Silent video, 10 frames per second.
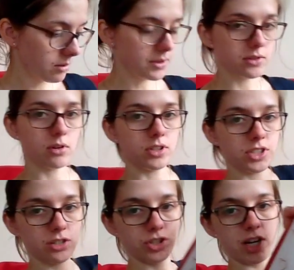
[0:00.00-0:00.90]
It's
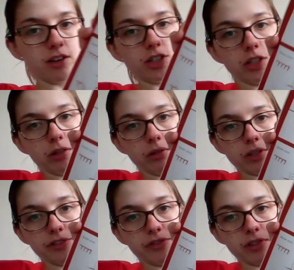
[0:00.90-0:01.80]
tells you how to do
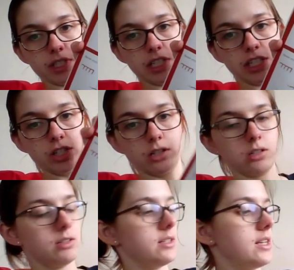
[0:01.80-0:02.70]
different
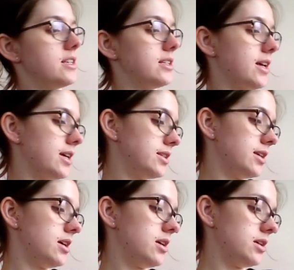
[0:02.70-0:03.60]
stitches, lazy
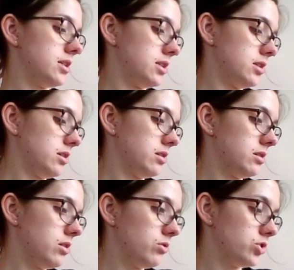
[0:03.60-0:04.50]
daisies,
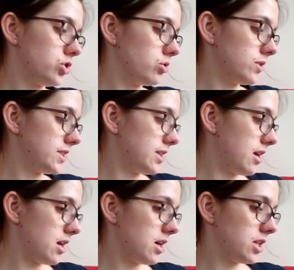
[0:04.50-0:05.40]
long short
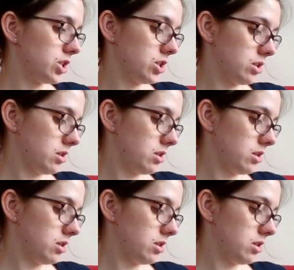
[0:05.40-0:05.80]
stitch.